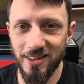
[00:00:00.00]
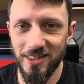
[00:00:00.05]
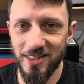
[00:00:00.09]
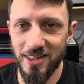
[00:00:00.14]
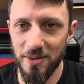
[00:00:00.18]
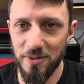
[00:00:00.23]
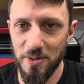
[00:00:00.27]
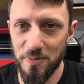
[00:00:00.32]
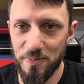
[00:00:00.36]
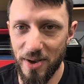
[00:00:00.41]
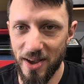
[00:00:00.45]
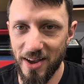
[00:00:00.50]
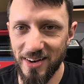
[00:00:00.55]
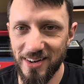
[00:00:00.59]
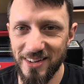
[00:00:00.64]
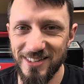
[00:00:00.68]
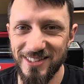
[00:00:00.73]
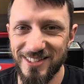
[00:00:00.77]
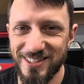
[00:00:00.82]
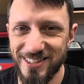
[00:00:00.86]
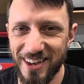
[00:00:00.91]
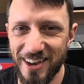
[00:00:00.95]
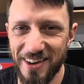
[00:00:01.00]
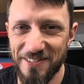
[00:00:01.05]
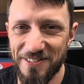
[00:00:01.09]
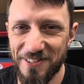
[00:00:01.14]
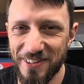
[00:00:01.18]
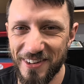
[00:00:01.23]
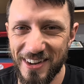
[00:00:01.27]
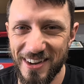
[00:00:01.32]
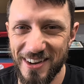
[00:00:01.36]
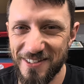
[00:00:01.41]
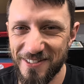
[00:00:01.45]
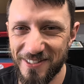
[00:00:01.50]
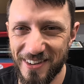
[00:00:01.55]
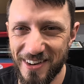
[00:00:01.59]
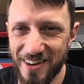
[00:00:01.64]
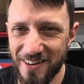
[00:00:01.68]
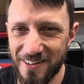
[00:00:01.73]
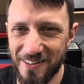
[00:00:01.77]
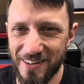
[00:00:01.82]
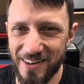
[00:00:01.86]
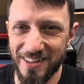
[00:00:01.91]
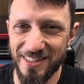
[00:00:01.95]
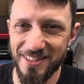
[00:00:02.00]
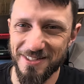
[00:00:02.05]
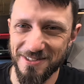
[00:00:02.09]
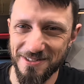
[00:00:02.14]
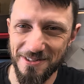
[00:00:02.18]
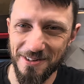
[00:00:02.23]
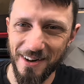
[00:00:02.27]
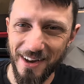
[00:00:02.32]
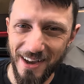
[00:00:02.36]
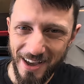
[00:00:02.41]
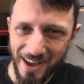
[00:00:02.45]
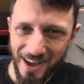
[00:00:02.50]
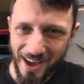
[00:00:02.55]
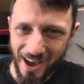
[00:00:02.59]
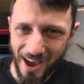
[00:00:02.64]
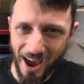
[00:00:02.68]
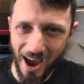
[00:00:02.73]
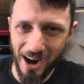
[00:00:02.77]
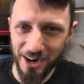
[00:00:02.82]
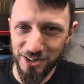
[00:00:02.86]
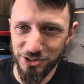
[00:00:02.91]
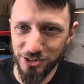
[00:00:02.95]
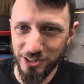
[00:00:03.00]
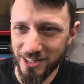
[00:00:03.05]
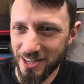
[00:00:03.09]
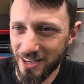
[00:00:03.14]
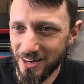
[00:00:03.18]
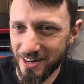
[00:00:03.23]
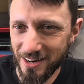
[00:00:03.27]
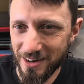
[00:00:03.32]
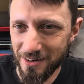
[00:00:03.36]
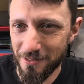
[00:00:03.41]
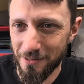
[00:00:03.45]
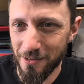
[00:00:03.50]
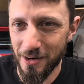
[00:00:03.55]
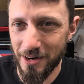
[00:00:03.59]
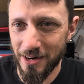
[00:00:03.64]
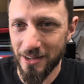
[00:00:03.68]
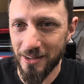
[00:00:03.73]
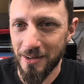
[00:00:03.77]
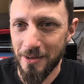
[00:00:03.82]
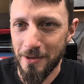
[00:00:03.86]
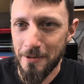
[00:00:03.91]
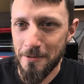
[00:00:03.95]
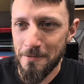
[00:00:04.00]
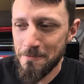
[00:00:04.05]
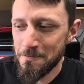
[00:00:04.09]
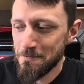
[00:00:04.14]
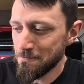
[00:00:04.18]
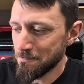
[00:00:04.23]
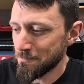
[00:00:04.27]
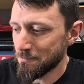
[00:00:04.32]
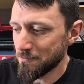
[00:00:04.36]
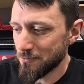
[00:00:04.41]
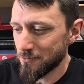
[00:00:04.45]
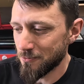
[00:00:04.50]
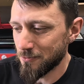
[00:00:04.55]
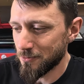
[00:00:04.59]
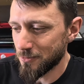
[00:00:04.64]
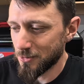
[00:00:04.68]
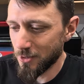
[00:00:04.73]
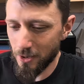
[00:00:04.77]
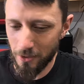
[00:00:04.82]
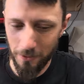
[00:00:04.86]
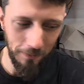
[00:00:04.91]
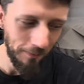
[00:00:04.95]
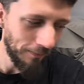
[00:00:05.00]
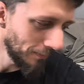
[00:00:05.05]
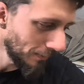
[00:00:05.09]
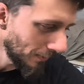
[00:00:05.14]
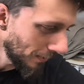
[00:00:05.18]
the pain and suffering of going through actually getting it running. So